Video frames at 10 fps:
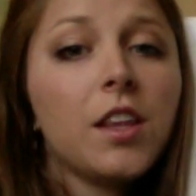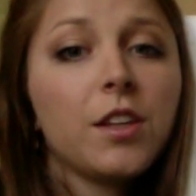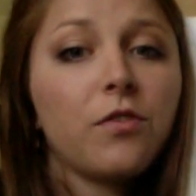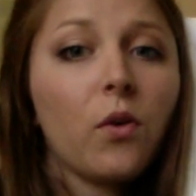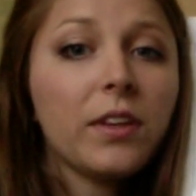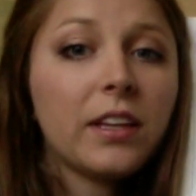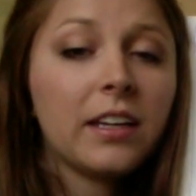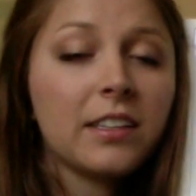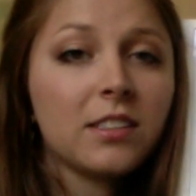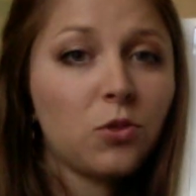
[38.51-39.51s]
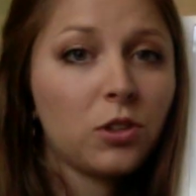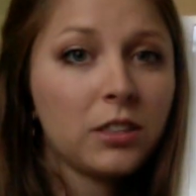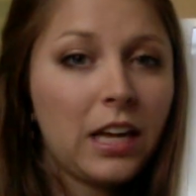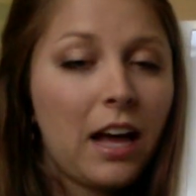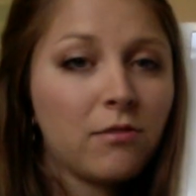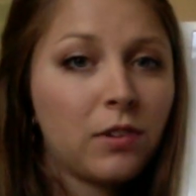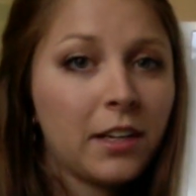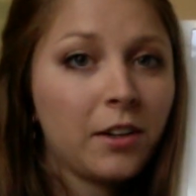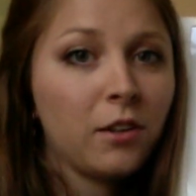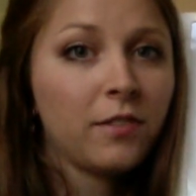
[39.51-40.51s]
The four things in order to have
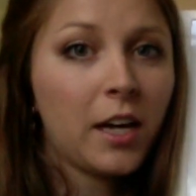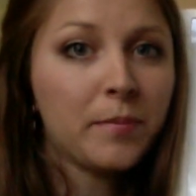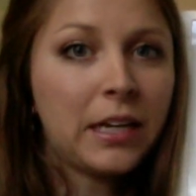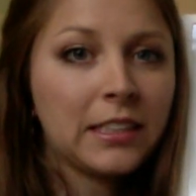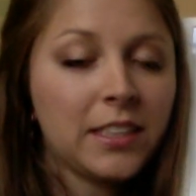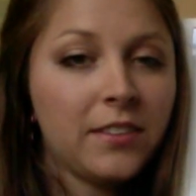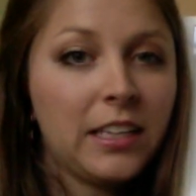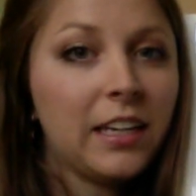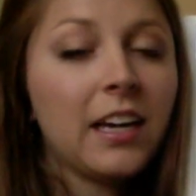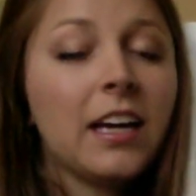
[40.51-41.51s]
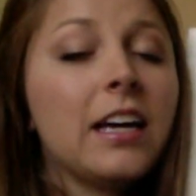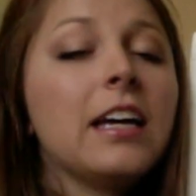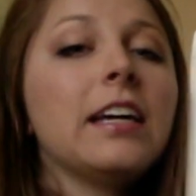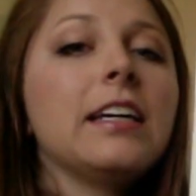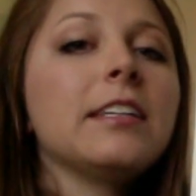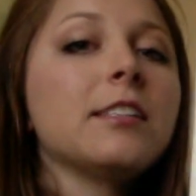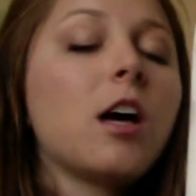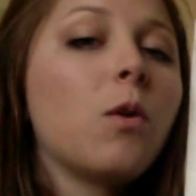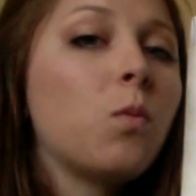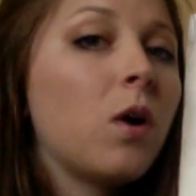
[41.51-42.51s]
retinol vitamin activity is
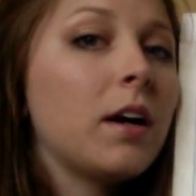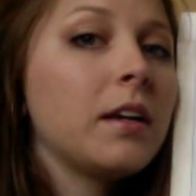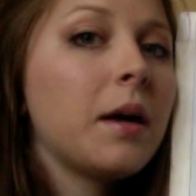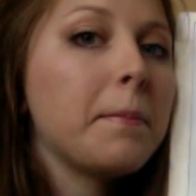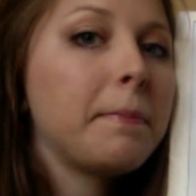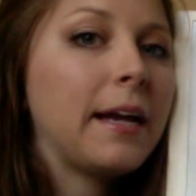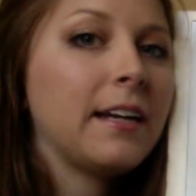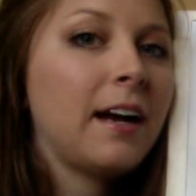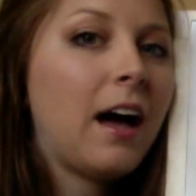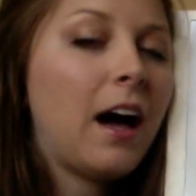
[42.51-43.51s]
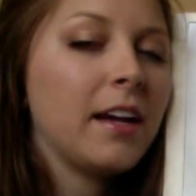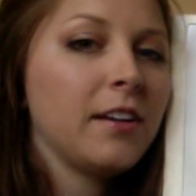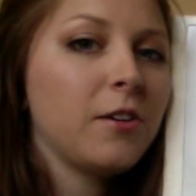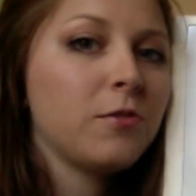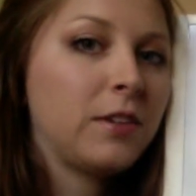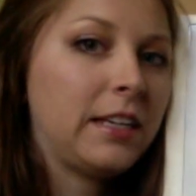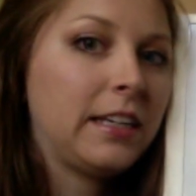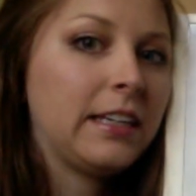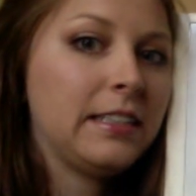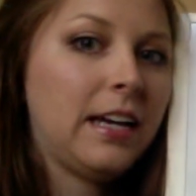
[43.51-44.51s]
a 1 beta ionone
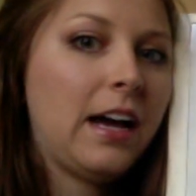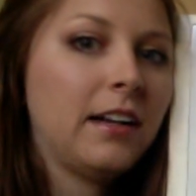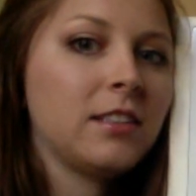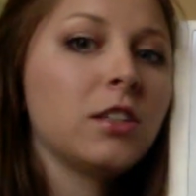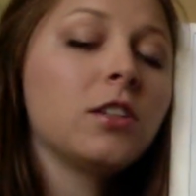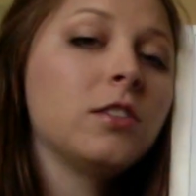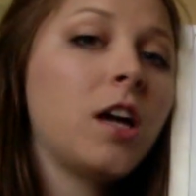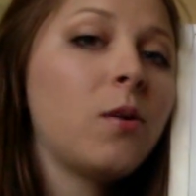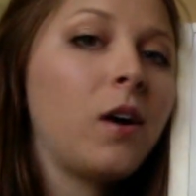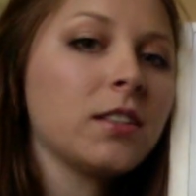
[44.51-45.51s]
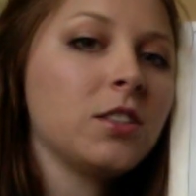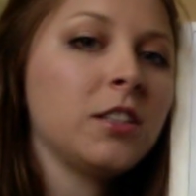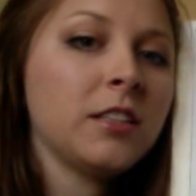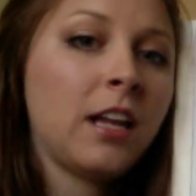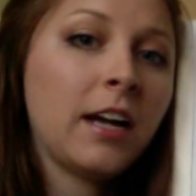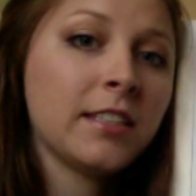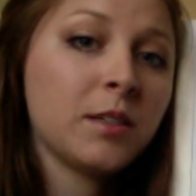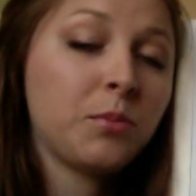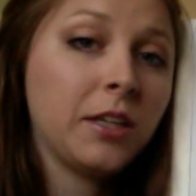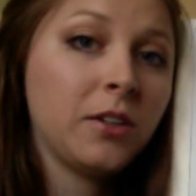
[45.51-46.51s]
ring intact, no oxygen in the
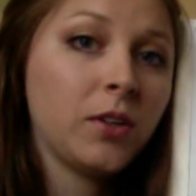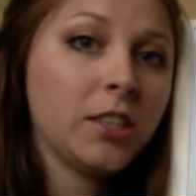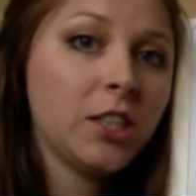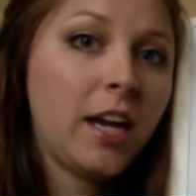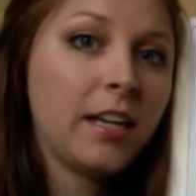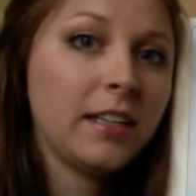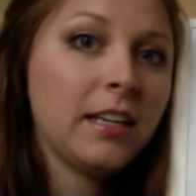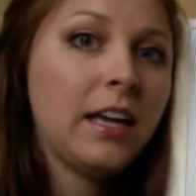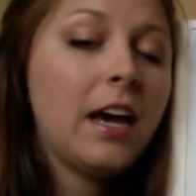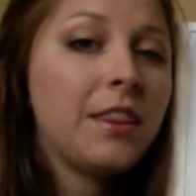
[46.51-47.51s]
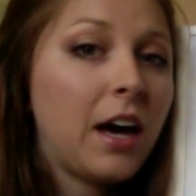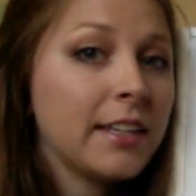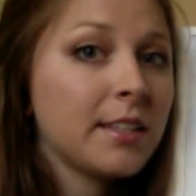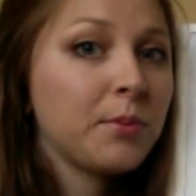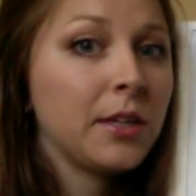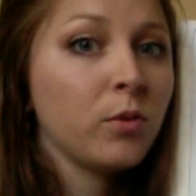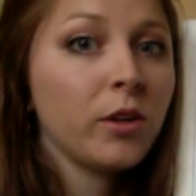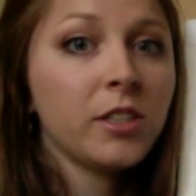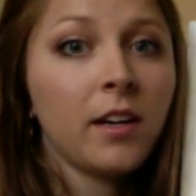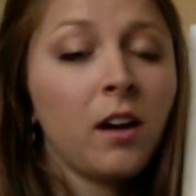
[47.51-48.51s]
isoprenoid chain. The
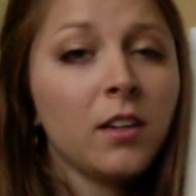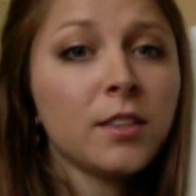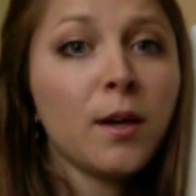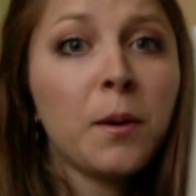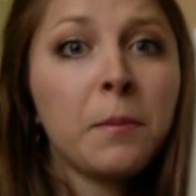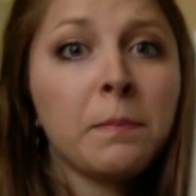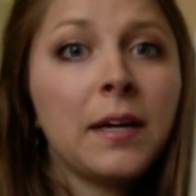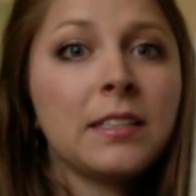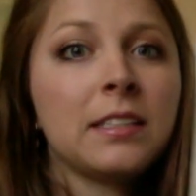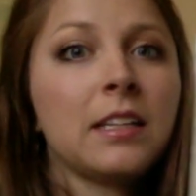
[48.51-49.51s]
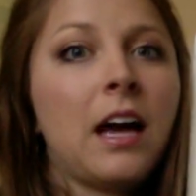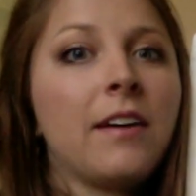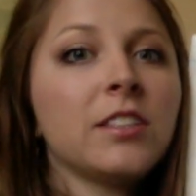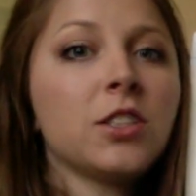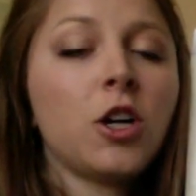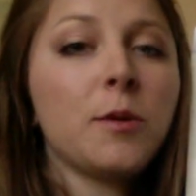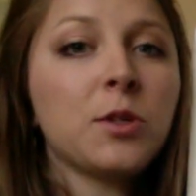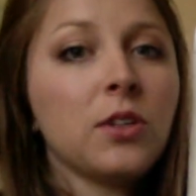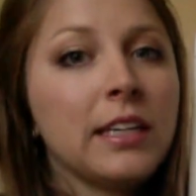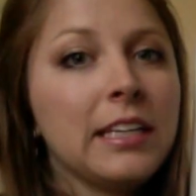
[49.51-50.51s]
isoprenoid chain also must have its
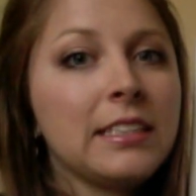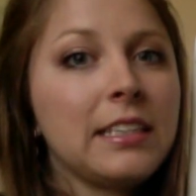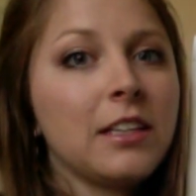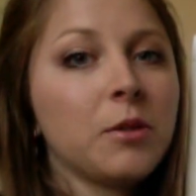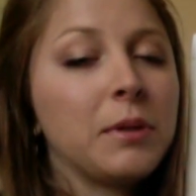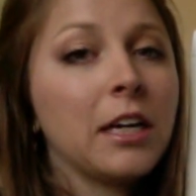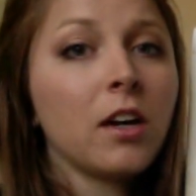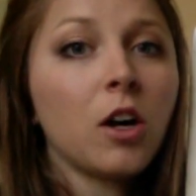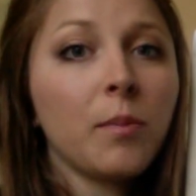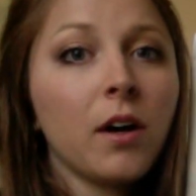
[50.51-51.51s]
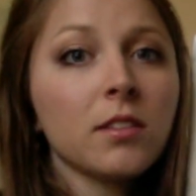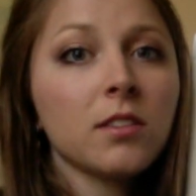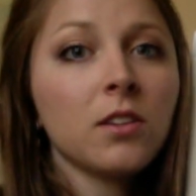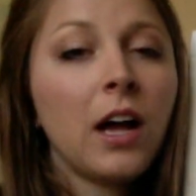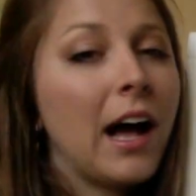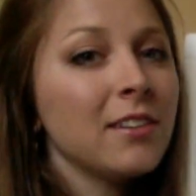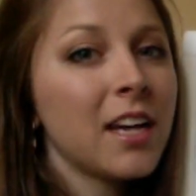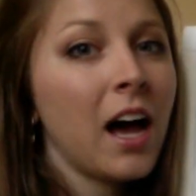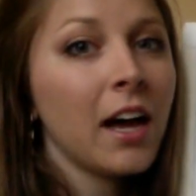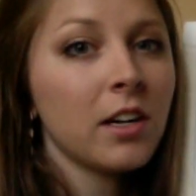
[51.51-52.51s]
terminal end either being carboxyl,
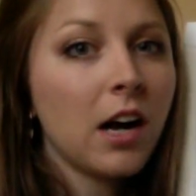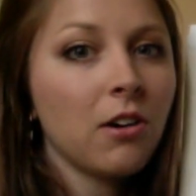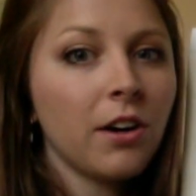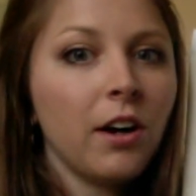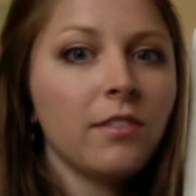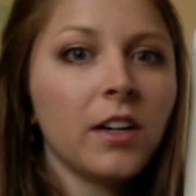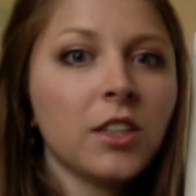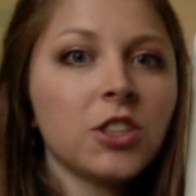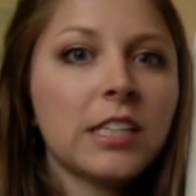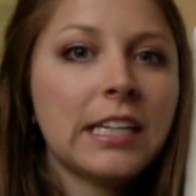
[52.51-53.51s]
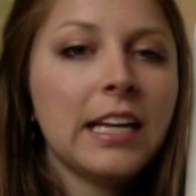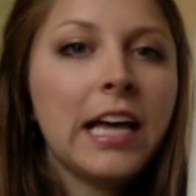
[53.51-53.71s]
aldehyde, or alcohol function,